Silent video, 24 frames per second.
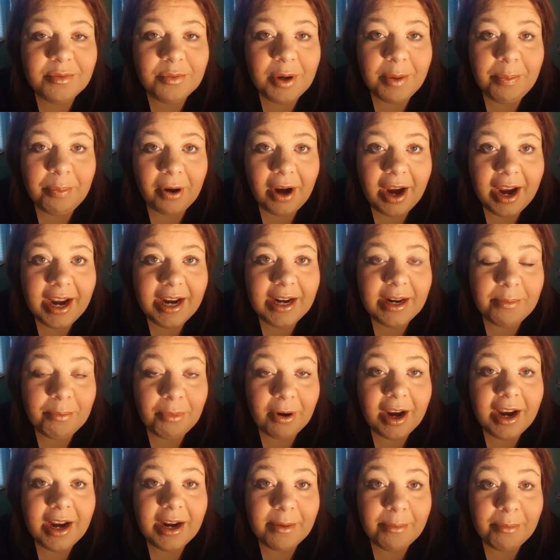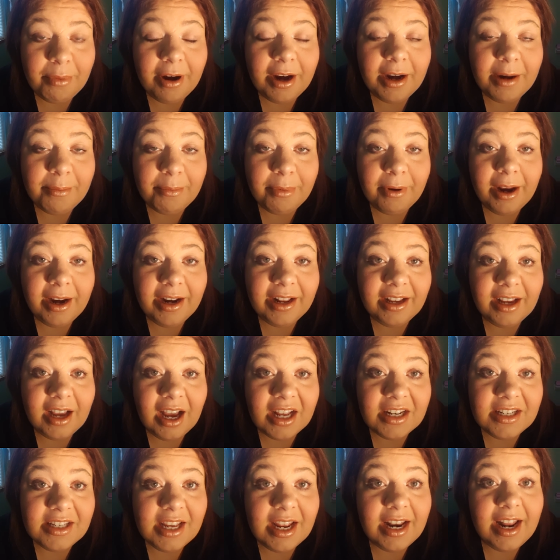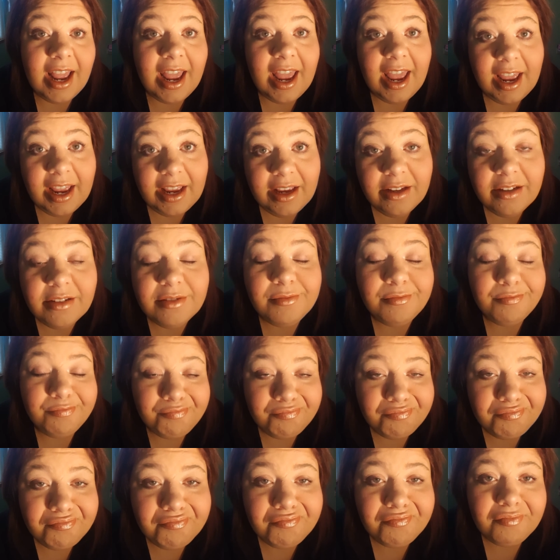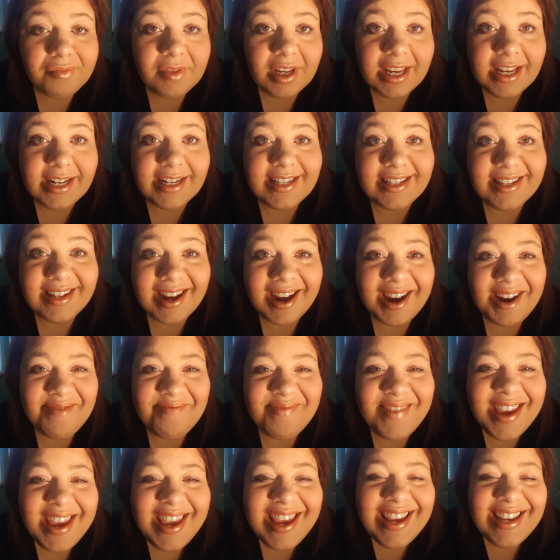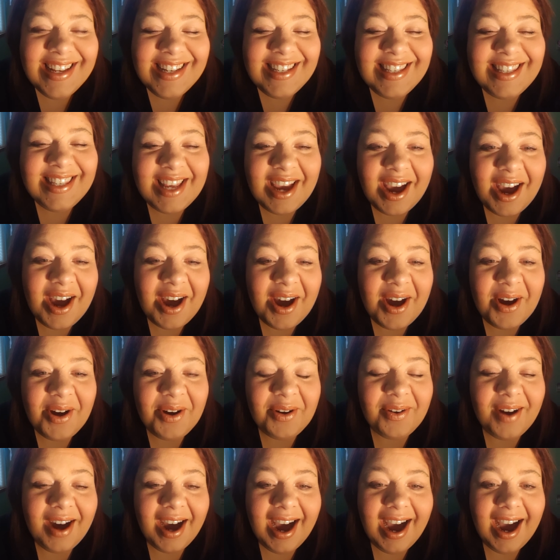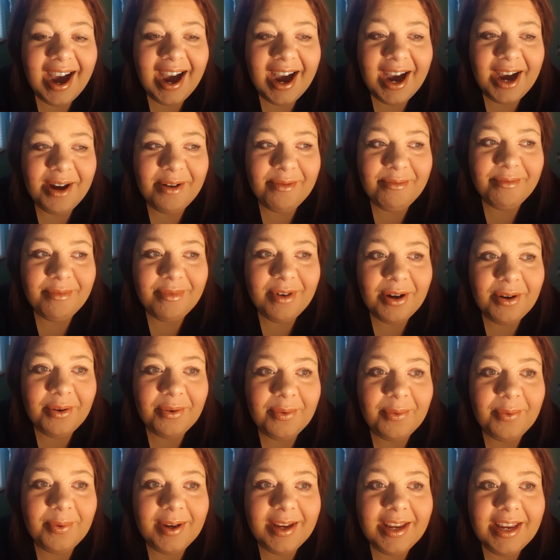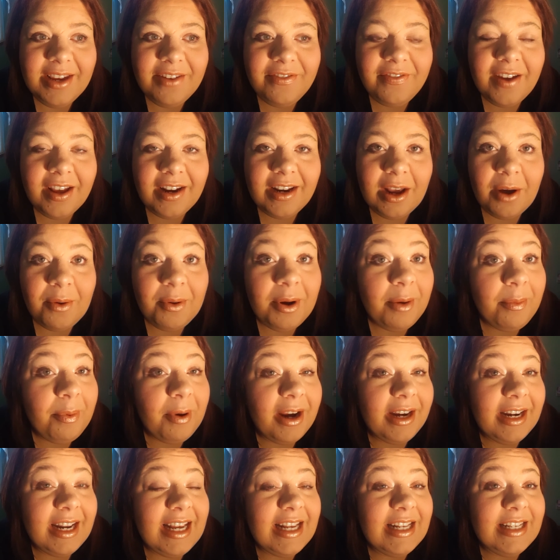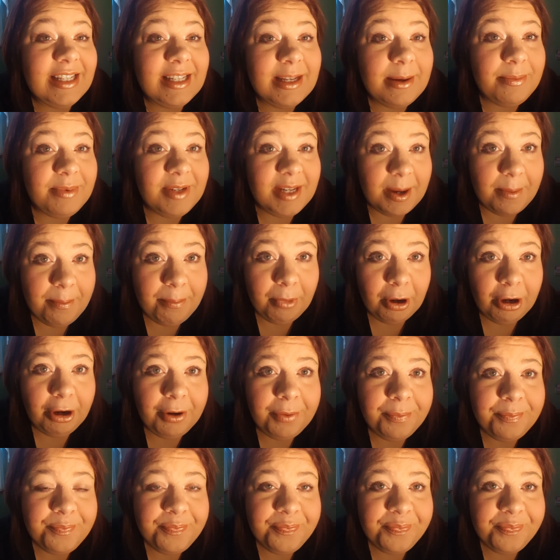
prayed and prayed and prayed and prayed, and God said, hey, it's time. So we found out we were pregnant in September,